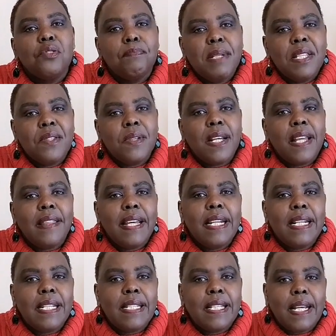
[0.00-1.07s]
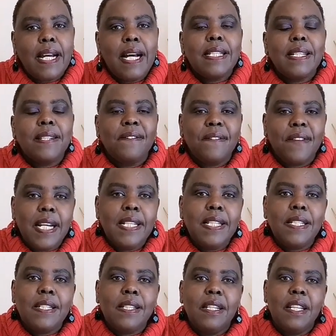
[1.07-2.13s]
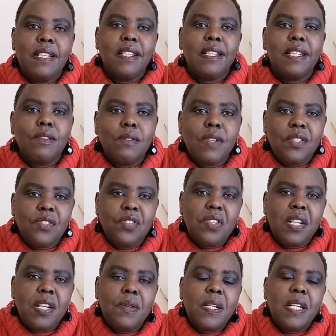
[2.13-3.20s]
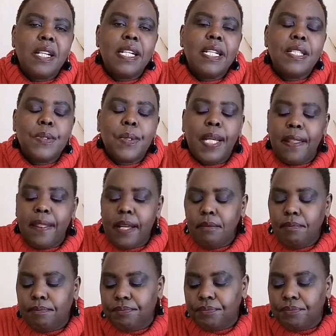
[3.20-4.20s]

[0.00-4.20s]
you meet together and discuss, revise, is it a question you're looking at together?